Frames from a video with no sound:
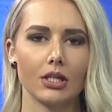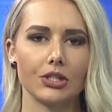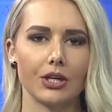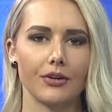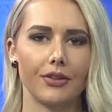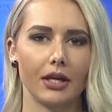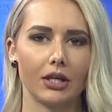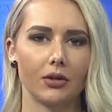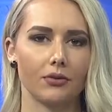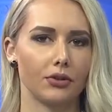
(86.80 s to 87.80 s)
Sharon,
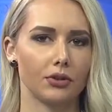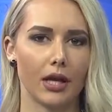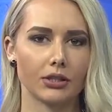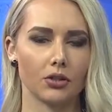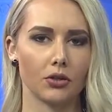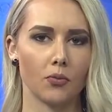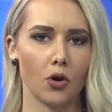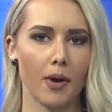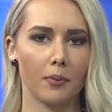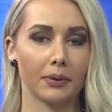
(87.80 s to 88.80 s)
thank you. If you'd like to learn
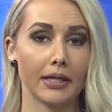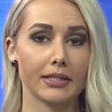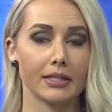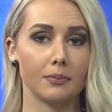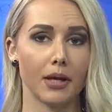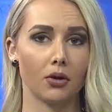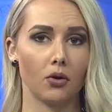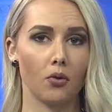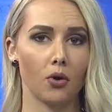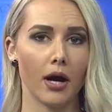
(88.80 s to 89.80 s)
more about Places in
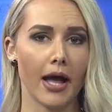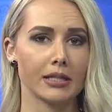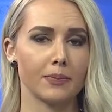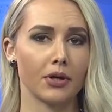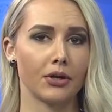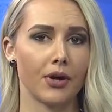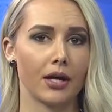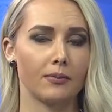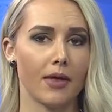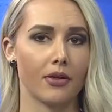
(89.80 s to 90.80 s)
Peril or Asbury
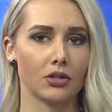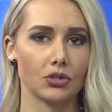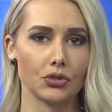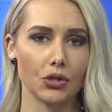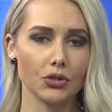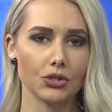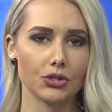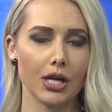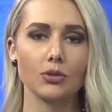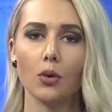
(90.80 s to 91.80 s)
United Methodist
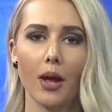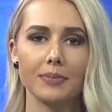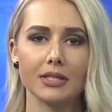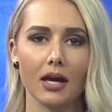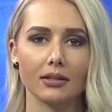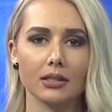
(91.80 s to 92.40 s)
Church, head to our website,